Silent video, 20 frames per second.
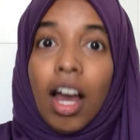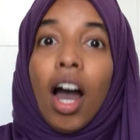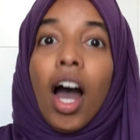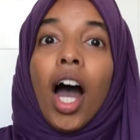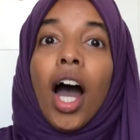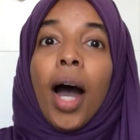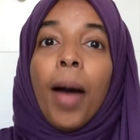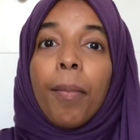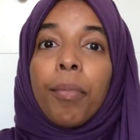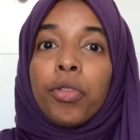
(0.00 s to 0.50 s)

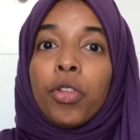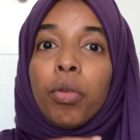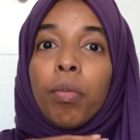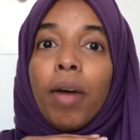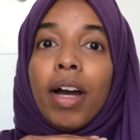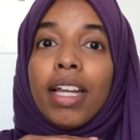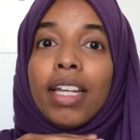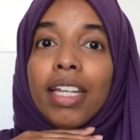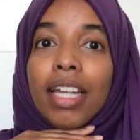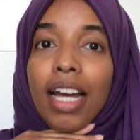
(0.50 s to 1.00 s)
up to
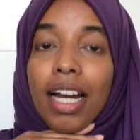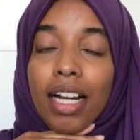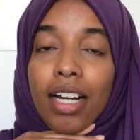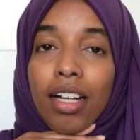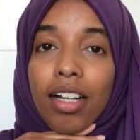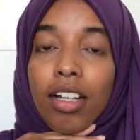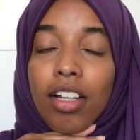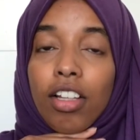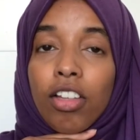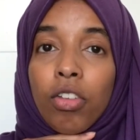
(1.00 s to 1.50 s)
my
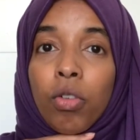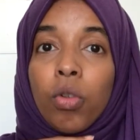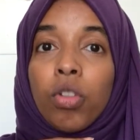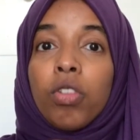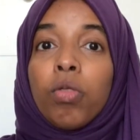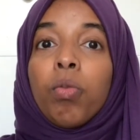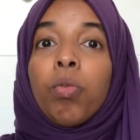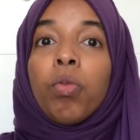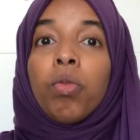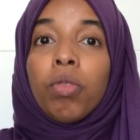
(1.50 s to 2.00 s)
neck. So it
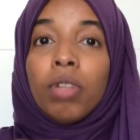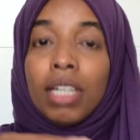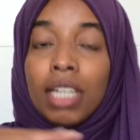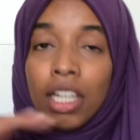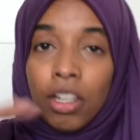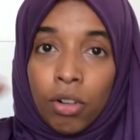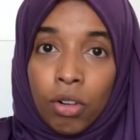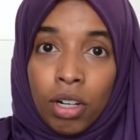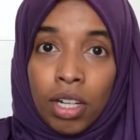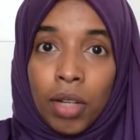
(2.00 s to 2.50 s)

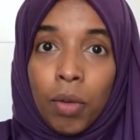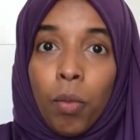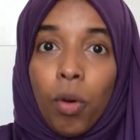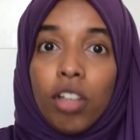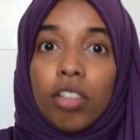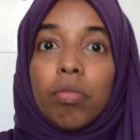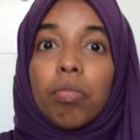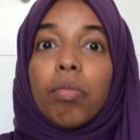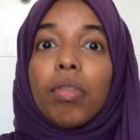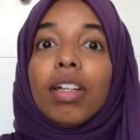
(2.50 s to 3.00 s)
literally
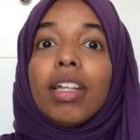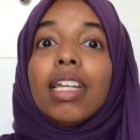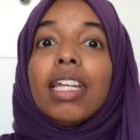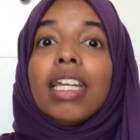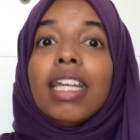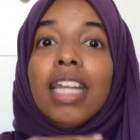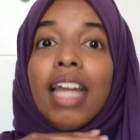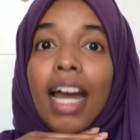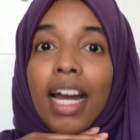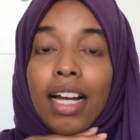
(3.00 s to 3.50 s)
was
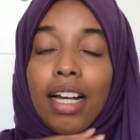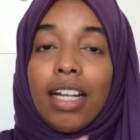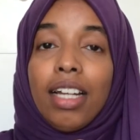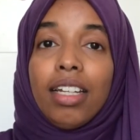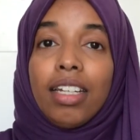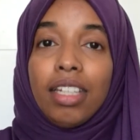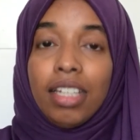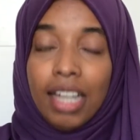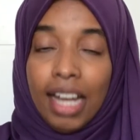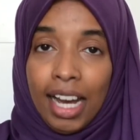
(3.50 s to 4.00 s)
neck
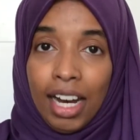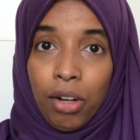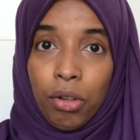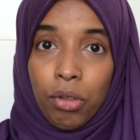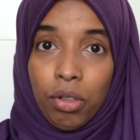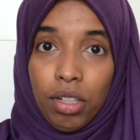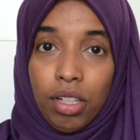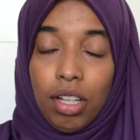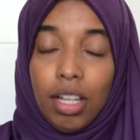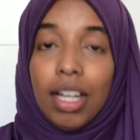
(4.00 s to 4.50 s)

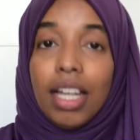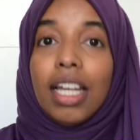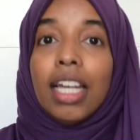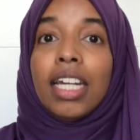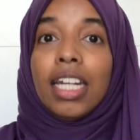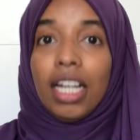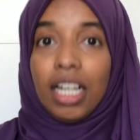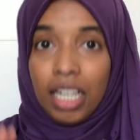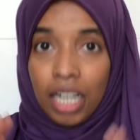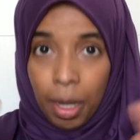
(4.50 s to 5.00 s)
down
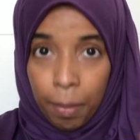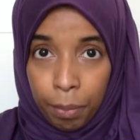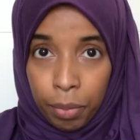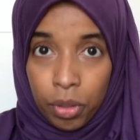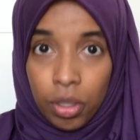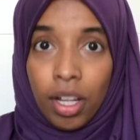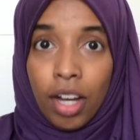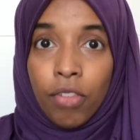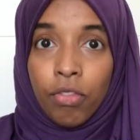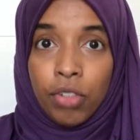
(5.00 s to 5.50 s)
in a
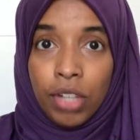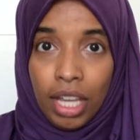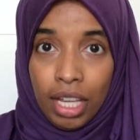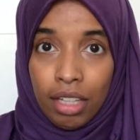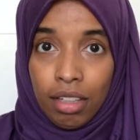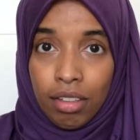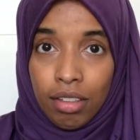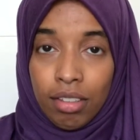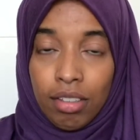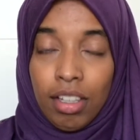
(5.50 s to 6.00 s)
couple of
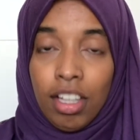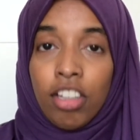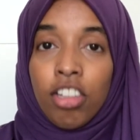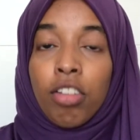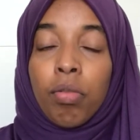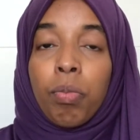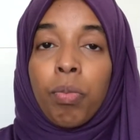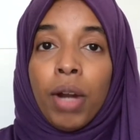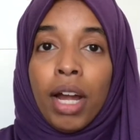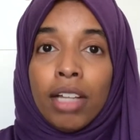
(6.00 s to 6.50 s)
days. It
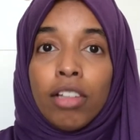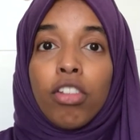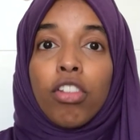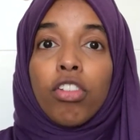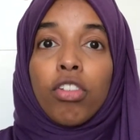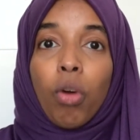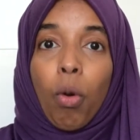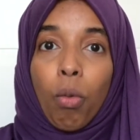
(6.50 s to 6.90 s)
spread so